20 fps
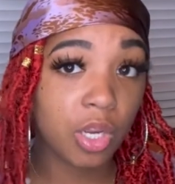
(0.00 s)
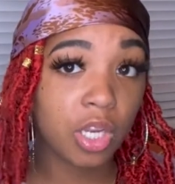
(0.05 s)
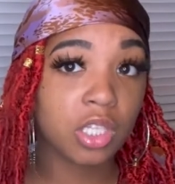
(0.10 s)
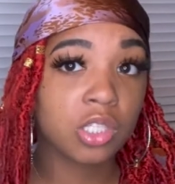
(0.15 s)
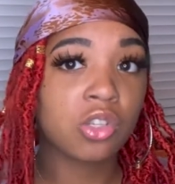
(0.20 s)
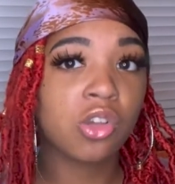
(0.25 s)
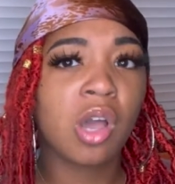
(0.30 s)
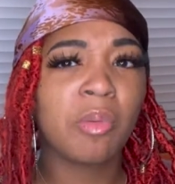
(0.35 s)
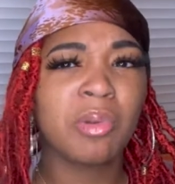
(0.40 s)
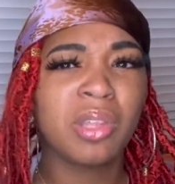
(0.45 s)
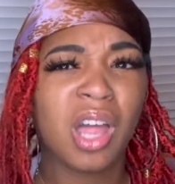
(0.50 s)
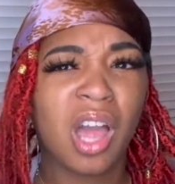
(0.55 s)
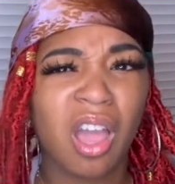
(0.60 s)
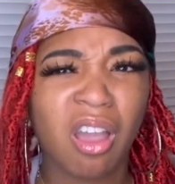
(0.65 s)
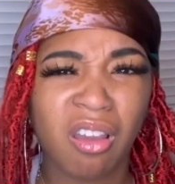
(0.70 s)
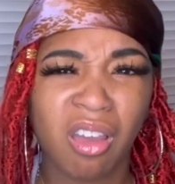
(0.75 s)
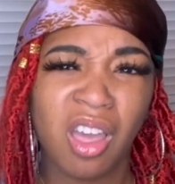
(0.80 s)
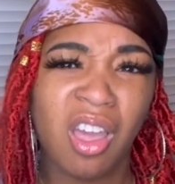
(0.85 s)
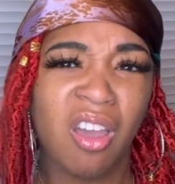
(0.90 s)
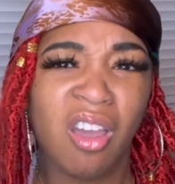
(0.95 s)
So I'll be like,
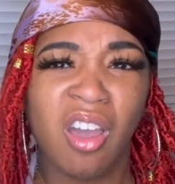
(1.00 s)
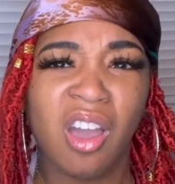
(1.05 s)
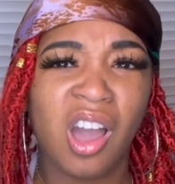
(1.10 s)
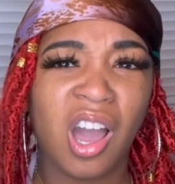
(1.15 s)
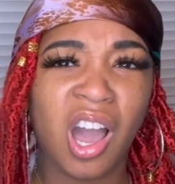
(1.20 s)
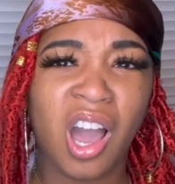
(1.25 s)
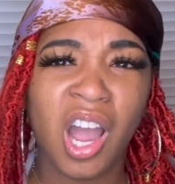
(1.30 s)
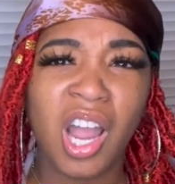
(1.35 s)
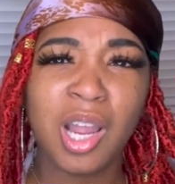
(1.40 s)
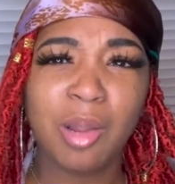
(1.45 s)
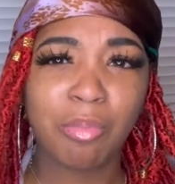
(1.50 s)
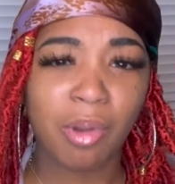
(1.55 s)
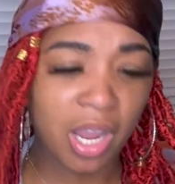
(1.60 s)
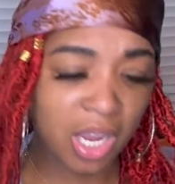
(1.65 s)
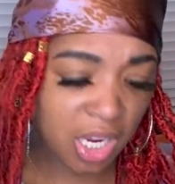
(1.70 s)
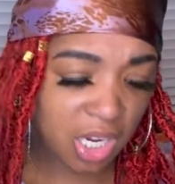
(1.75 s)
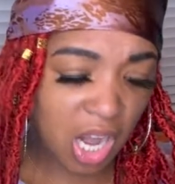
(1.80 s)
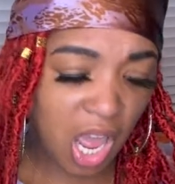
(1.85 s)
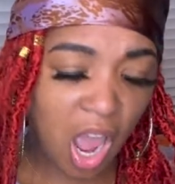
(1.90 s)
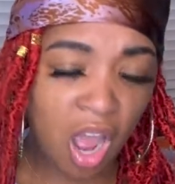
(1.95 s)
I ain't
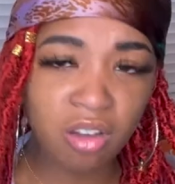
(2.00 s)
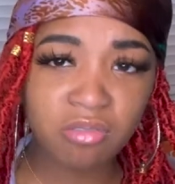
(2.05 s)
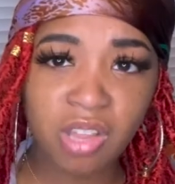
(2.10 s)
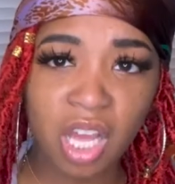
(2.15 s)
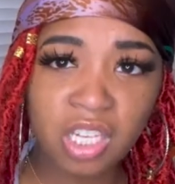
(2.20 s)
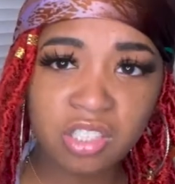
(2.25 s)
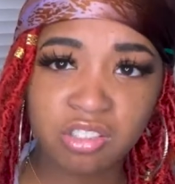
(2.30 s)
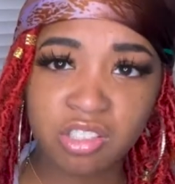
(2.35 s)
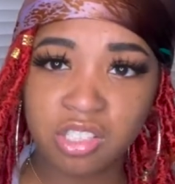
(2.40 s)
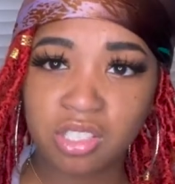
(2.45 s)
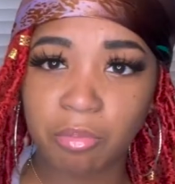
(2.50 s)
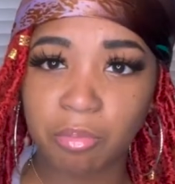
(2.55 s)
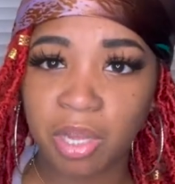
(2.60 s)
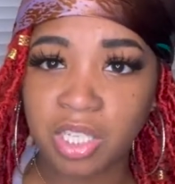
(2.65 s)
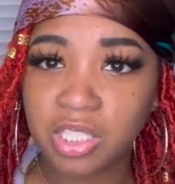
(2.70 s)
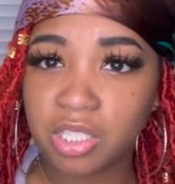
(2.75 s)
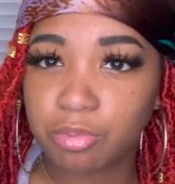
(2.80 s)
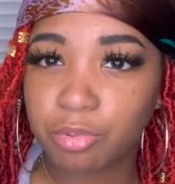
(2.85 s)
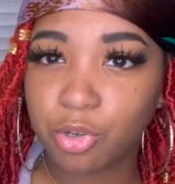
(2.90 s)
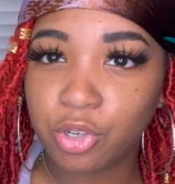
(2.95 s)
breaking out. That's just a bunch
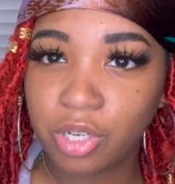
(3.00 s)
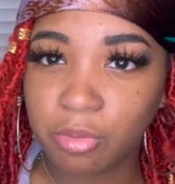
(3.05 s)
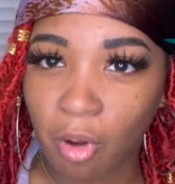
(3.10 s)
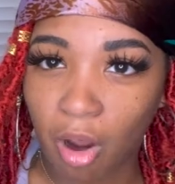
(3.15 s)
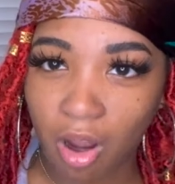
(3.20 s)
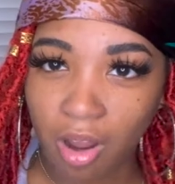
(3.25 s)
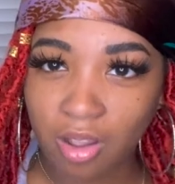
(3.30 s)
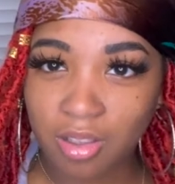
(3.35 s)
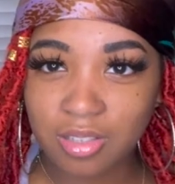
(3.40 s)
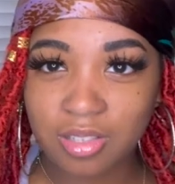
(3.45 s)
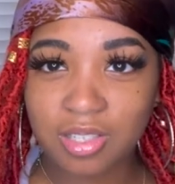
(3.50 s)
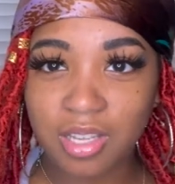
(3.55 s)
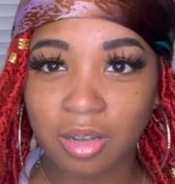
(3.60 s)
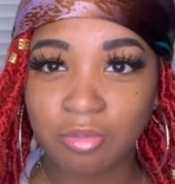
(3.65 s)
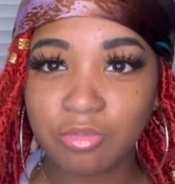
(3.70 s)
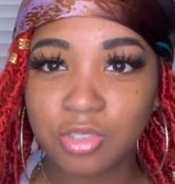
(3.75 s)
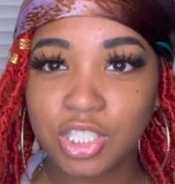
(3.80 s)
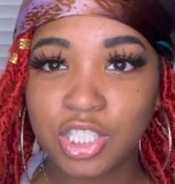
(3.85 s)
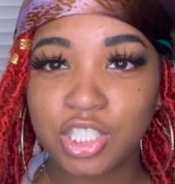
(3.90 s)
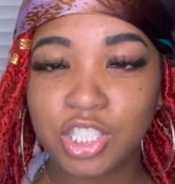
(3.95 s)
of beauty marks. I'm
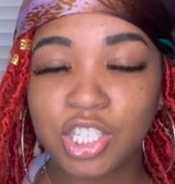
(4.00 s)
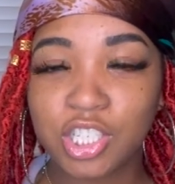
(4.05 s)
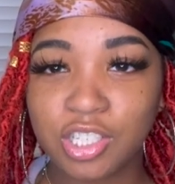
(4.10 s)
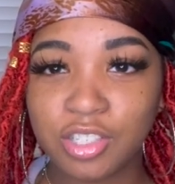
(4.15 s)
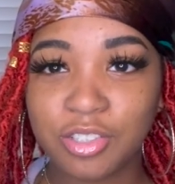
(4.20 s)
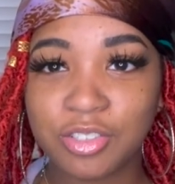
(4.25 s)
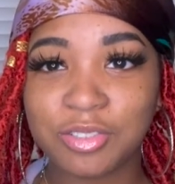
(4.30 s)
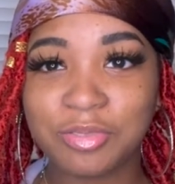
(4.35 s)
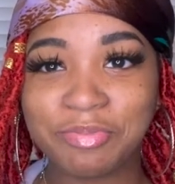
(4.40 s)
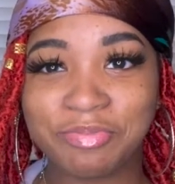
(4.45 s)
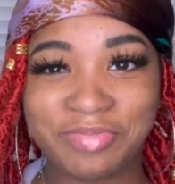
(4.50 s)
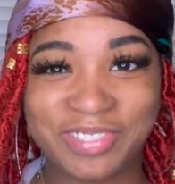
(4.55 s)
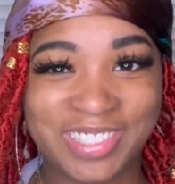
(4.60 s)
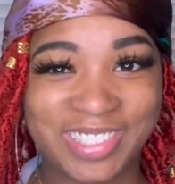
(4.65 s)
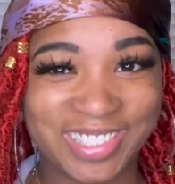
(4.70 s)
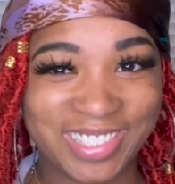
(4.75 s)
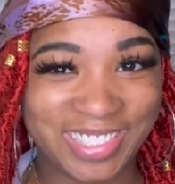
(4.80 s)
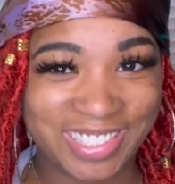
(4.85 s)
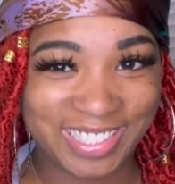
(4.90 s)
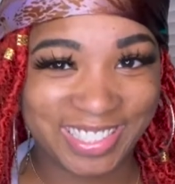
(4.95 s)
just cute.
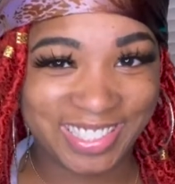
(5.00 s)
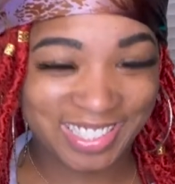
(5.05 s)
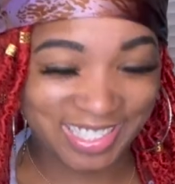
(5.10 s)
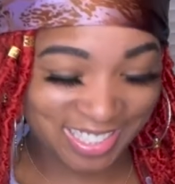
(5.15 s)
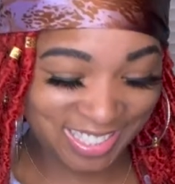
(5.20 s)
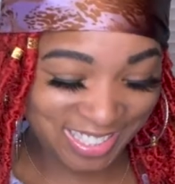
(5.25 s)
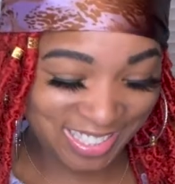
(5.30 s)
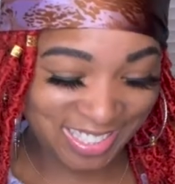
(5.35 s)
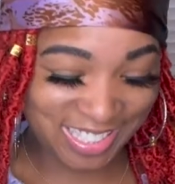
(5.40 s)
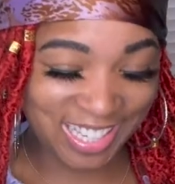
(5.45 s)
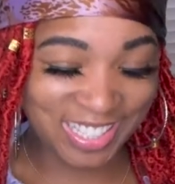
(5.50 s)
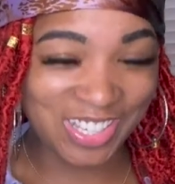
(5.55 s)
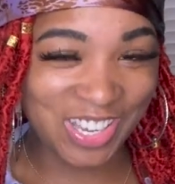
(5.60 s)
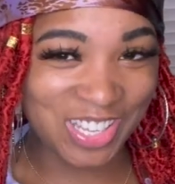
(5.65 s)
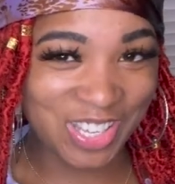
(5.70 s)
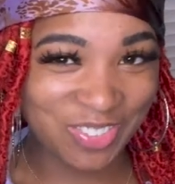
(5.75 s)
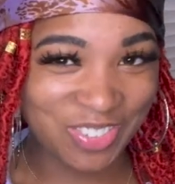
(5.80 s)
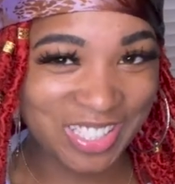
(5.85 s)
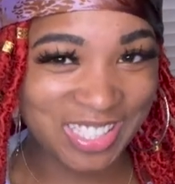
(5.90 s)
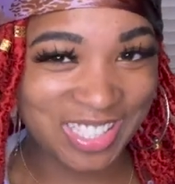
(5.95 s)
It's like, that.
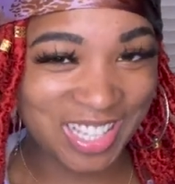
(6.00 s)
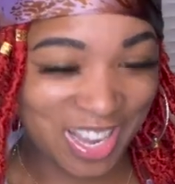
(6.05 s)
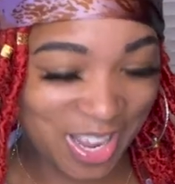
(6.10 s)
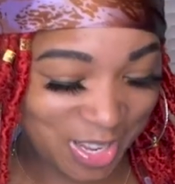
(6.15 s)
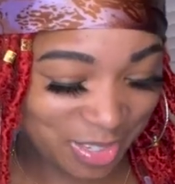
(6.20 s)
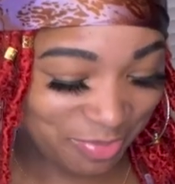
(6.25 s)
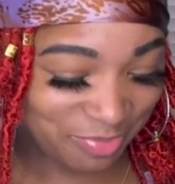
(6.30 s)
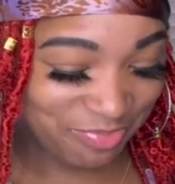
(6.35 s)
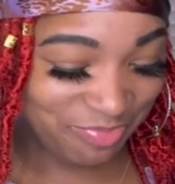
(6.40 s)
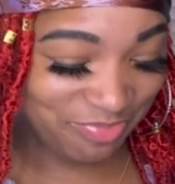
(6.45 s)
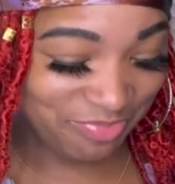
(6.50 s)
let me stop.